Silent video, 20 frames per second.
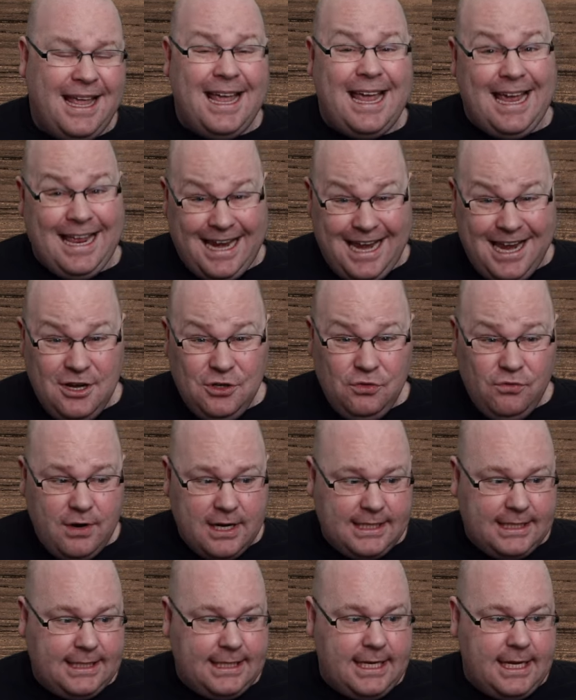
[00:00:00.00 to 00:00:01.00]
It is
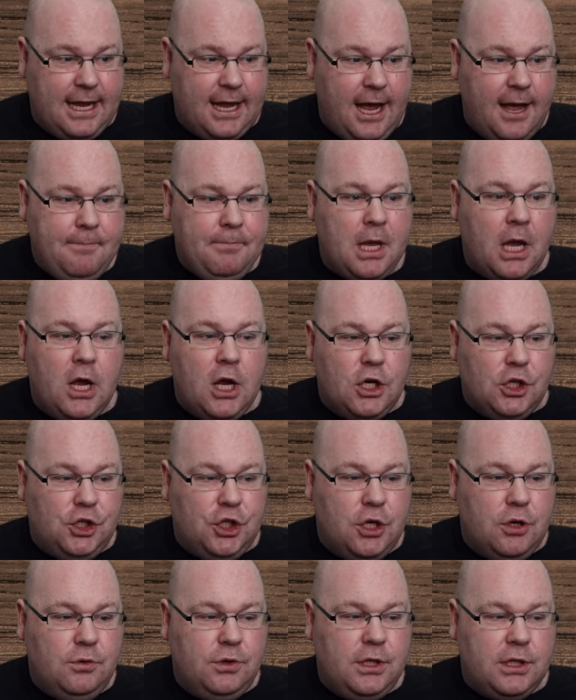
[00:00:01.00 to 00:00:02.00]
riskier
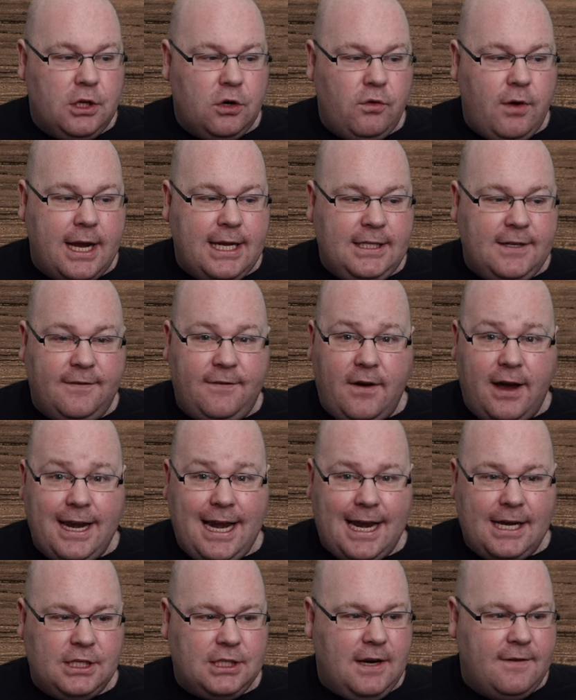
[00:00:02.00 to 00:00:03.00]
due to the greater
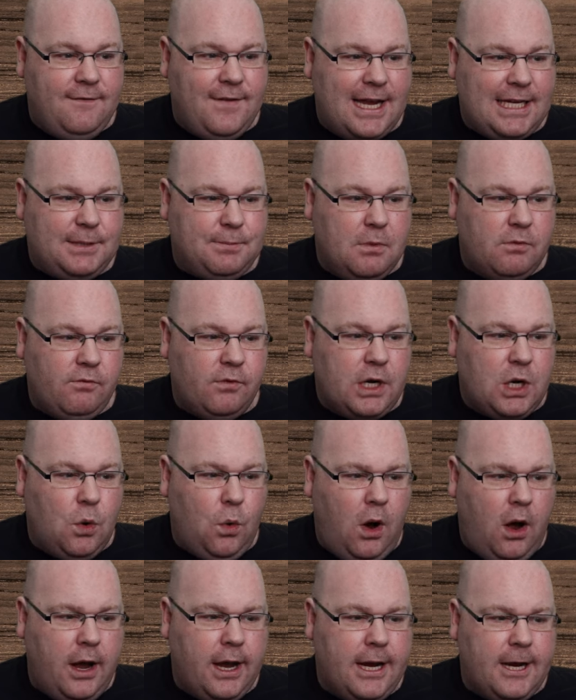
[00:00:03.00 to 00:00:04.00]
financial investment
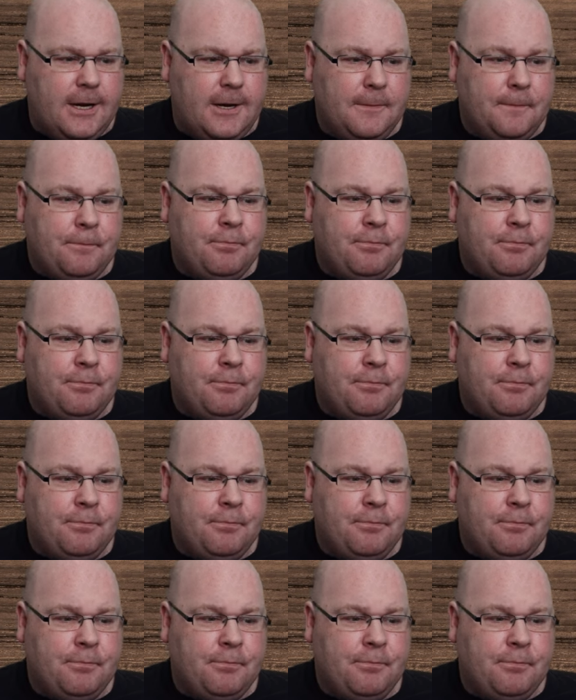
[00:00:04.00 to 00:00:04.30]
required,